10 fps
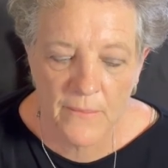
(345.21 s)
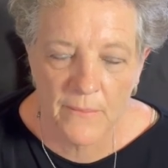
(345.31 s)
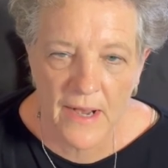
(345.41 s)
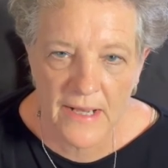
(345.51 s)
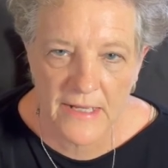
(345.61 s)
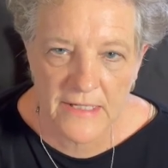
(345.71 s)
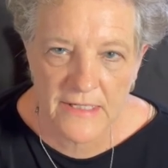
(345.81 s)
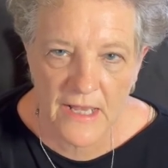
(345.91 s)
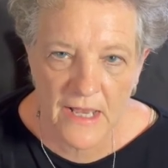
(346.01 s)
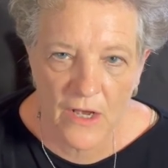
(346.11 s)
by a
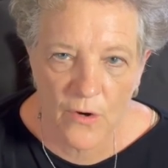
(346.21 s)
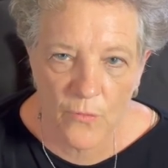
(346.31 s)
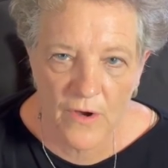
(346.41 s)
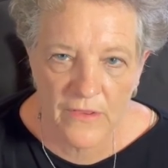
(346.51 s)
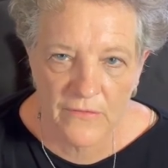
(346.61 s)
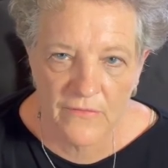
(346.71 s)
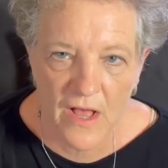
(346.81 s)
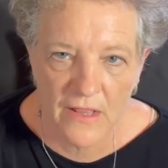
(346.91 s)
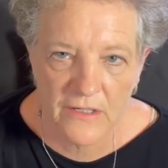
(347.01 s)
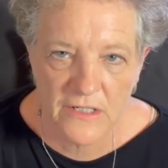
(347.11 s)
sale, whether
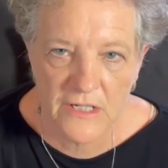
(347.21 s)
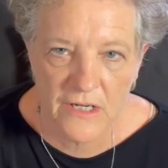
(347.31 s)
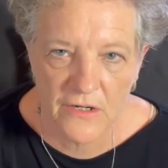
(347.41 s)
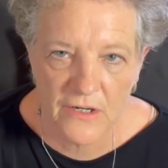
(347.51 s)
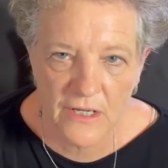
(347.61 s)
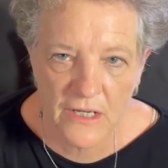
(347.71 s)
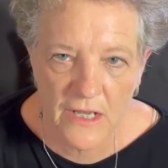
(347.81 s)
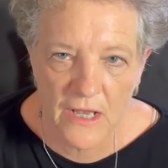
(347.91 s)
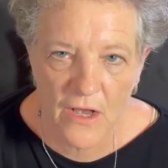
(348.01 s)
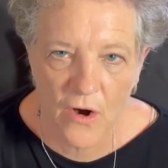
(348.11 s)
voluntary
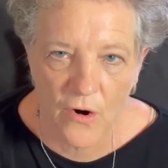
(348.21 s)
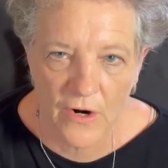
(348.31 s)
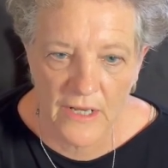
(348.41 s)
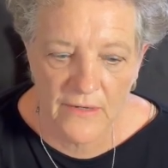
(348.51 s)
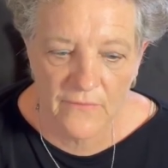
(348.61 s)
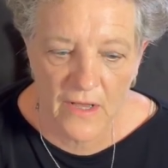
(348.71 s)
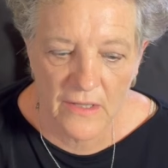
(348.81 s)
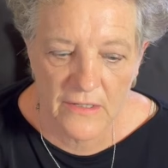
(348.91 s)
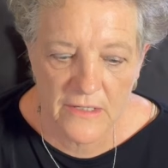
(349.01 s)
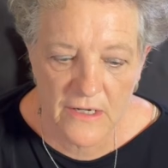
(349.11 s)
or
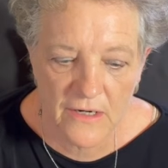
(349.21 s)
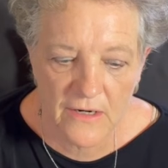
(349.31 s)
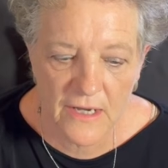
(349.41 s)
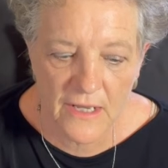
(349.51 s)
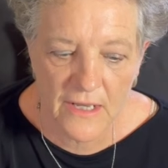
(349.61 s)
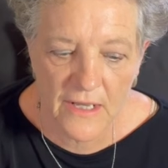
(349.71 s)
involuntary,